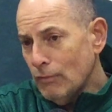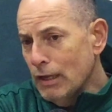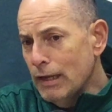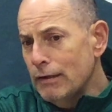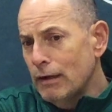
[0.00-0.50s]

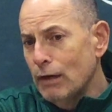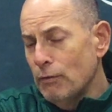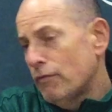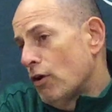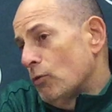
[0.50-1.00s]
And we
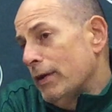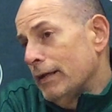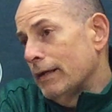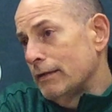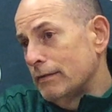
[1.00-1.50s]
found a way to
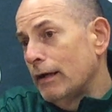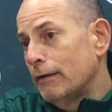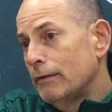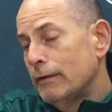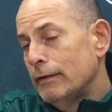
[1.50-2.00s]
get it done.
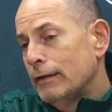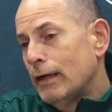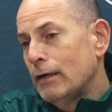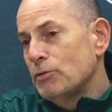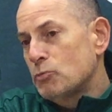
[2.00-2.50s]

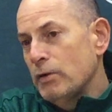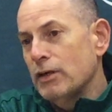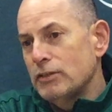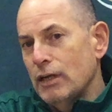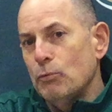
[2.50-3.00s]
Just
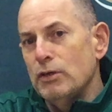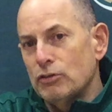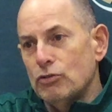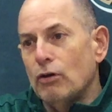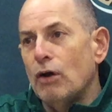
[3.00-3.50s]
because, again, we
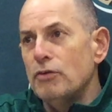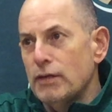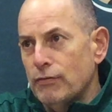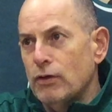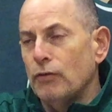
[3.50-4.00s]
just know how
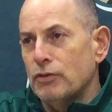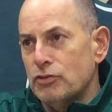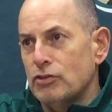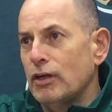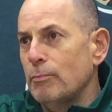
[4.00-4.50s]
difficult this
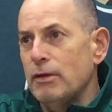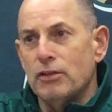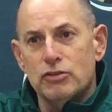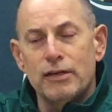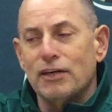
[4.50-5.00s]
is going to be
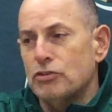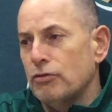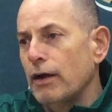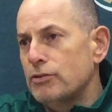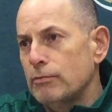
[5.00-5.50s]
this next
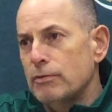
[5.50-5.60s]
stretch.